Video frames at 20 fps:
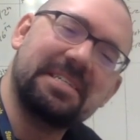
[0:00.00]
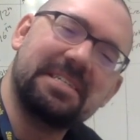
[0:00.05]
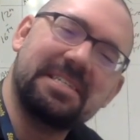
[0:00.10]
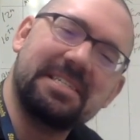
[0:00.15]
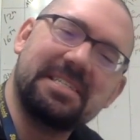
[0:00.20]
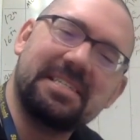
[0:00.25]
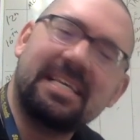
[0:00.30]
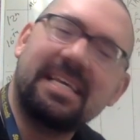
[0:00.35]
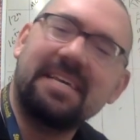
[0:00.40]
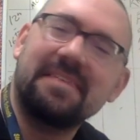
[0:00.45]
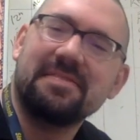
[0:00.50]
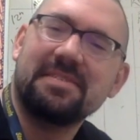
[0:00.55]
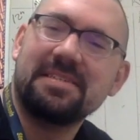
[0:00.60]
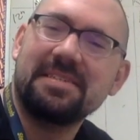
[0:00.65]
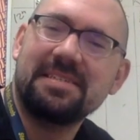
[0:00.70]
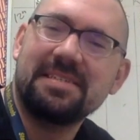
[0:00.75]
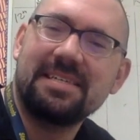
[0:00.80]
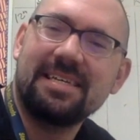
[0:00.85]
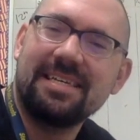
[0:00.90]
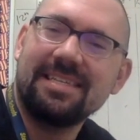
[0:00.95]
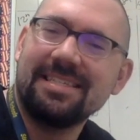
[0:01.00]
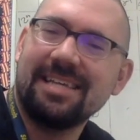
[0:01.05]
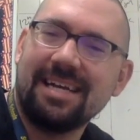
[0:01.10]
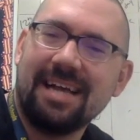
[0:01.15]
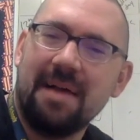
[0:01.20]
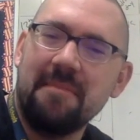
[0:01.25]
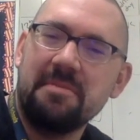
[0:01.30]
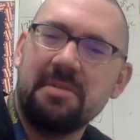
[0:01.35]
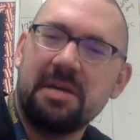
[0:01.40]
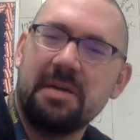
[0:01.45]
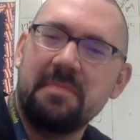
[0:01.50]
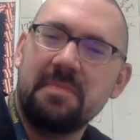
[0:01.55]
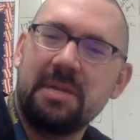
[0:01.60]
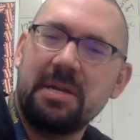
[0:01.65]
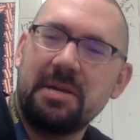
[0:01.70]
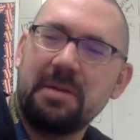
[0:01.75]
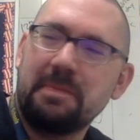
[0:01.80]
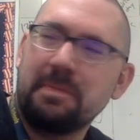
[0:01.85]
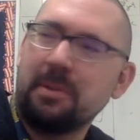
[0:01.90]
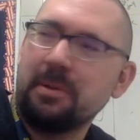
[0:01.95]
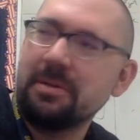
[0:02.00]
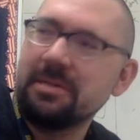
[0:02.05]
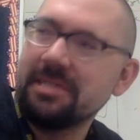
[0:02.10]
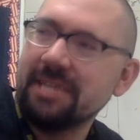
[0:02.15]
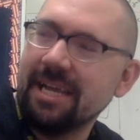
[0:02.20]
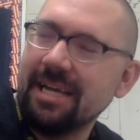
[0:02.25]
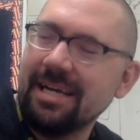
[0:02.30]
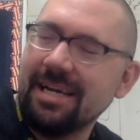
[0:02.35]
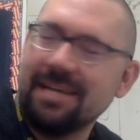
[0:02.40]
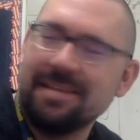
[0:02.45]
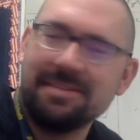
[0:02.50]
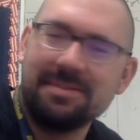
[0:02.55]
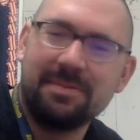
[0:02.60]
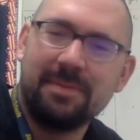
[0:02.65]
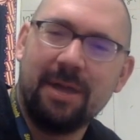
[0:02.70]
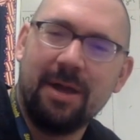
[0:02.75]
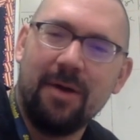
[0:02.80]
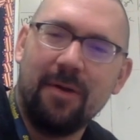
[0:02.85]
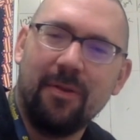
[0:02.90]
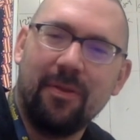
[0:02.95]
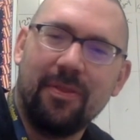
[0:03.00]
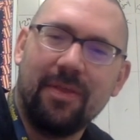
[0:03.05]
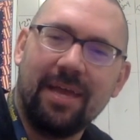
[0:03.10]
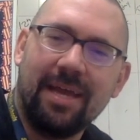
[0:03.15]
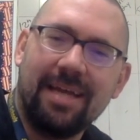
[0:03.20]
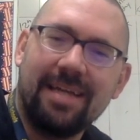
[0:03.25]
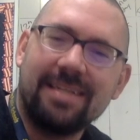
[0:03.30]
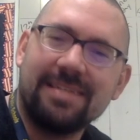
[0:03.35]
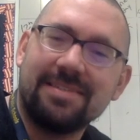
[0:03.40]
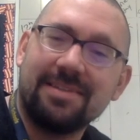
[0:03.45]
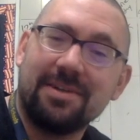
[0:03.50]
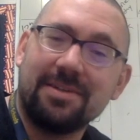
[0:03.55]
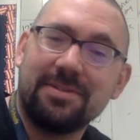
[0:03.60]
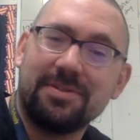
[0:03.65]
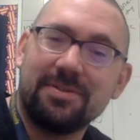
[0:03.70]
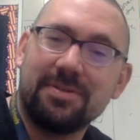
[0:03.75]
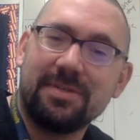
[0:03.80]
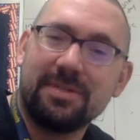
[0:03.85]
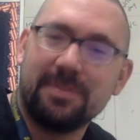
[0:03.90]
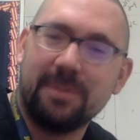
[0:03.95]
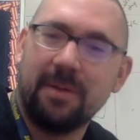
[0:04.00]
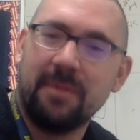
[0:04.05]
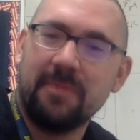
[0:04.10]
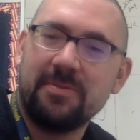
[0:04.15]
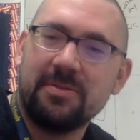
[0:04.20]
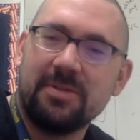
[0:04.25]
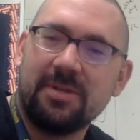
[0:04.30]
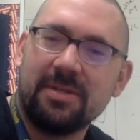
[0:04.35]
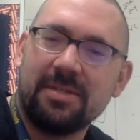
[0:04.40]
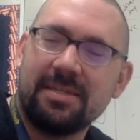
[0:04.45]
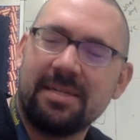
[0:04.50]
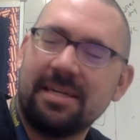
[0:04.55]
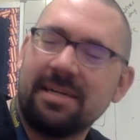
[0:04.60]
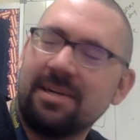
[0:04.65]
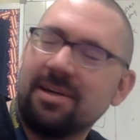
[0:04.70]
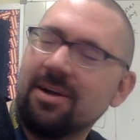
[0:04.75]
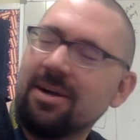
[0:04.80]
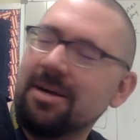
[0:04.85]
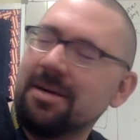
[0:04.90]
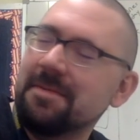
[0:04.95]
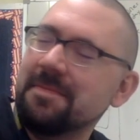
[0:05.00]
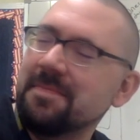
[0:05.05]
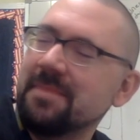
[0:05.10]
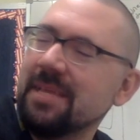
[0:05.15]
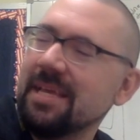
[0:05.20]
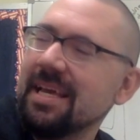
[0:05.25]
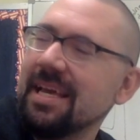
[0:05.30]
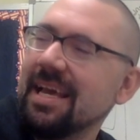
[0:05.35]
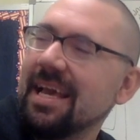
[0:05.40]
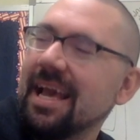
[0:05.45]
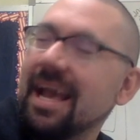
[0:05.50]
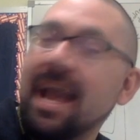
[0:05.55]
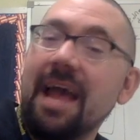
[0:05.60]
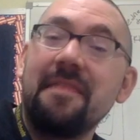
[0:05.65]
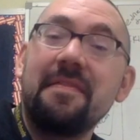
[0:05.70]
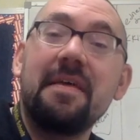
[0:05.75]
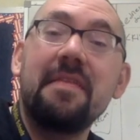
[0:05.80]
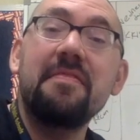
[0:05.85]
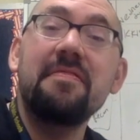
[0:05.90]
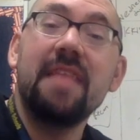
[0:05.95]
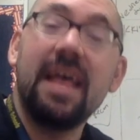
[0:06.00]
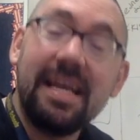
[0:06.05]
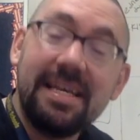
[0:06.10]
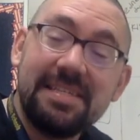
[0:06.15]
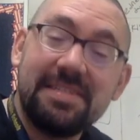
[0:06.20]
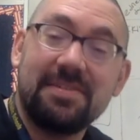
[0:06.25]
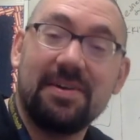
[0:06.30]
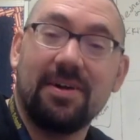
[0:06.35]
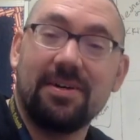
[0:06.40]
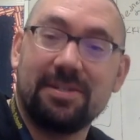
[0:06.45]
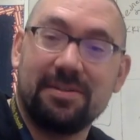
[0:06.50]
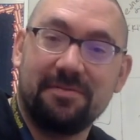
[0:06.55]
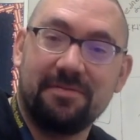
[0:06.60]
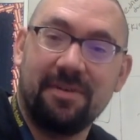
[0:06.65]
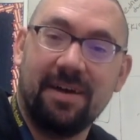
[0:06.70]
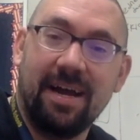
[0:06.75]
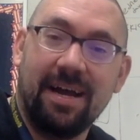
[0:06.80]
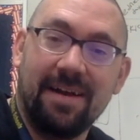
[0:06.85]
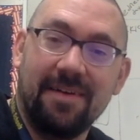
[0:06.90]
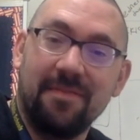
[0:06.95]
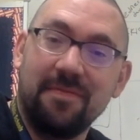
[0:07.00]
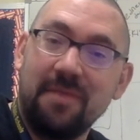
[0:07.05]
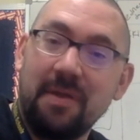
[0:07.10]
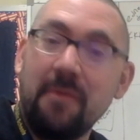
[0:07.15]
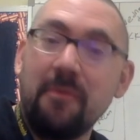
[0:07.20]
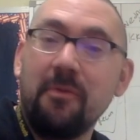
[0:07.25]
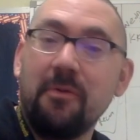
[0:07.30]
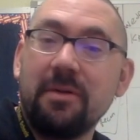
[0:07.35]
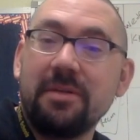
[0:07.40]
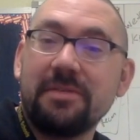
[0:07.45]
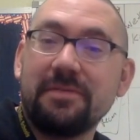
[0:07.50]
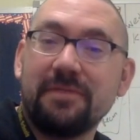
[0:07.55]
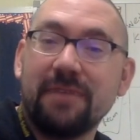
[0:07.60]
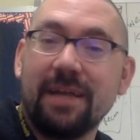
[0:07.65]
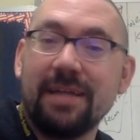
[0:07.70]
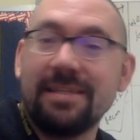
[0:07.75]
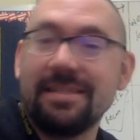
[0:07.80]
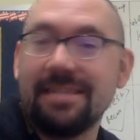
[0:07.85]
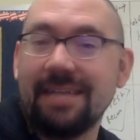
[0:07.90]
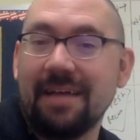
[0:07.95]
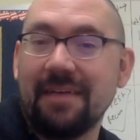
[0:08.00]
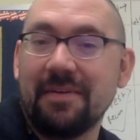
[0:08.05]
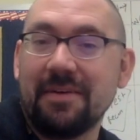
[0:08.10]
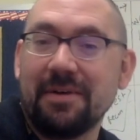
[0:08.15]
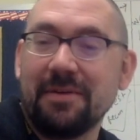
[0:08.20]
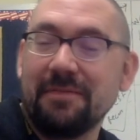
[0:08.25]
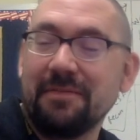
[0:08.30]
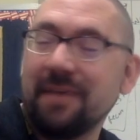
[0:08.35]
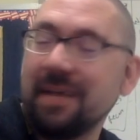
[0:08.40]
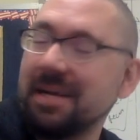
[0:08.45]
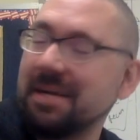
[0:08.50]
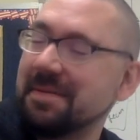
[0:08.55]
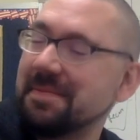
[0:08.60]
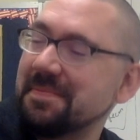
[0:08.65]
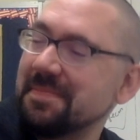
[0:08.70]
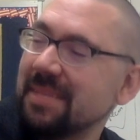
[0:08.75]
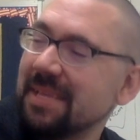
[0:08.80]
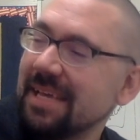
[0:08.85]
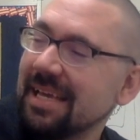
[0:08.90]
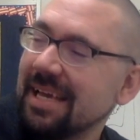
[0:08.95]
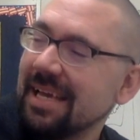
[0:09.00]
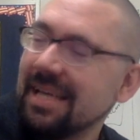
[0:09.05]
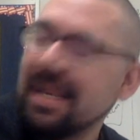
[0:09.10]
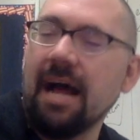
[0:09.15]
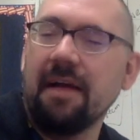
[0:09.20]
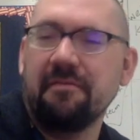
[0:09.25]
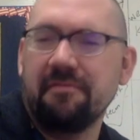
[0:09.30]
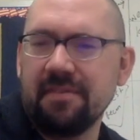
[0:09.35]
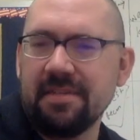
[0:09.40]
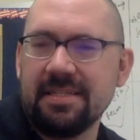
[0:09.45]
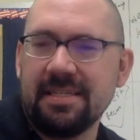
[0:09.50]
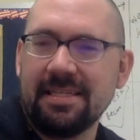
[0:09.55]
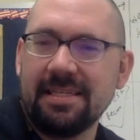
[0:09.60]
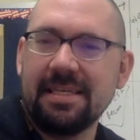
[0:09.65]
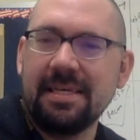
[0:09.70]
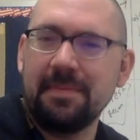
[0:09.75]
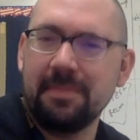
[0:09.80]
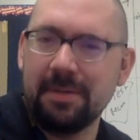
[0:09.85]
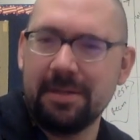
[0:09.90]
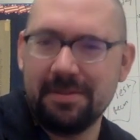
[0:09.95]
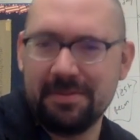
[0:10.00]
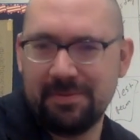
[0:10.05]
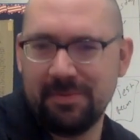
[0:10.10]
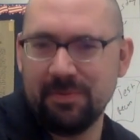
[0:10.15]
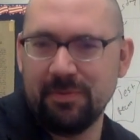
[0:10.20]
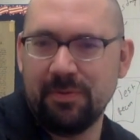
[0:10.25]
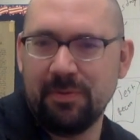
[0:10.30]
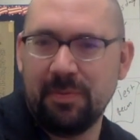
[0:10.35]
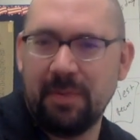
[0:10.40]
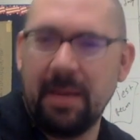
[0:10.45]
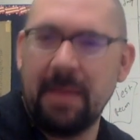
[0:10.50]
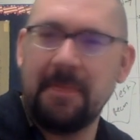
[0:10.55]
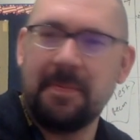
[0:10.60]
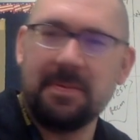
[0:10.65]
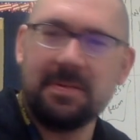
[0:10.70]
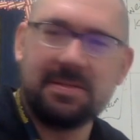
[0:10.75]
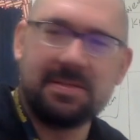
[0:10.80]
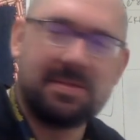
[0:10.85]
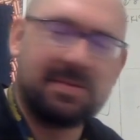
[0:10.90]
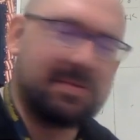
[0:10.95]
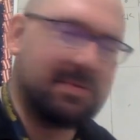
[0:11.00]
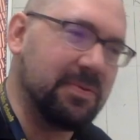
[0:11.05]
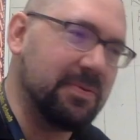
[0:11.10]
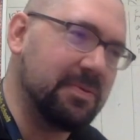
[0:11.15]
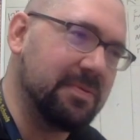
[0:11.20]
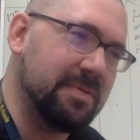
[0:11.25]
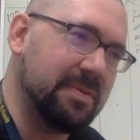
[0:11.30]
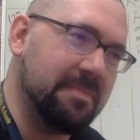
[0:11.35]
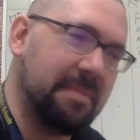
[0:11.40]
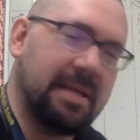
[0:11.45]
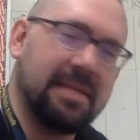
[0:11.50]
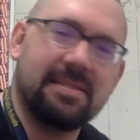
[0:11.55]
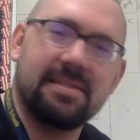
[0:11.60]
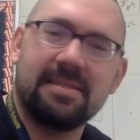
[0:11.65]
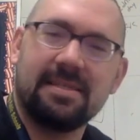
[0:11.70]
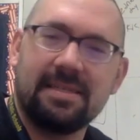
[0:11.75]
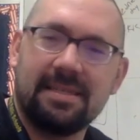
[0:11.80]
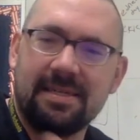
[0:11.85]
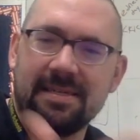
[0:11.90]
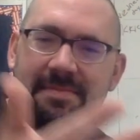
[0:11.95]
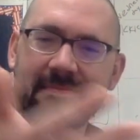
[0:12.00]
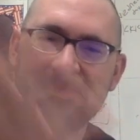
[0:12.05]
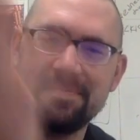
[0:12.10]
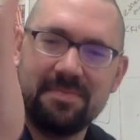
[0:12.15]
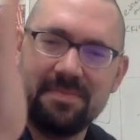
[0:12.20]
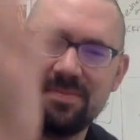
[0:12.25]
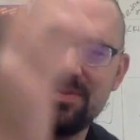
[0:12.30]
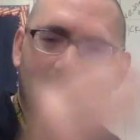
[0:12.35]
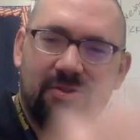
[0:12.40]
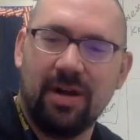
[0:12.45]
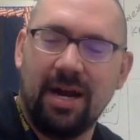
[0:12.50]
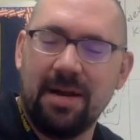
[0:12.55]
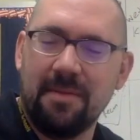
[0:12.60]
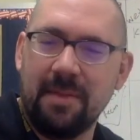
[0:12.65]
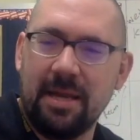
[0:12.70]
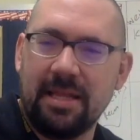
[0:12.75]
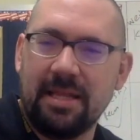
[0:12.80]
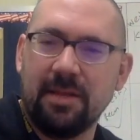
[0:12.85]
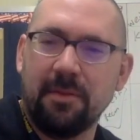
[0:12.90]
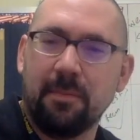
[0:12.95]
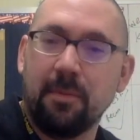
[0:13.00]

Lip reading: just leaves. He's like, I'm done being your protege. I'll do my own thing. He starts doing experiments with alternating current. And then they start to fight. They were once friends. Now they're going to fight. Not physically, but through the papers and through basically trying to make the other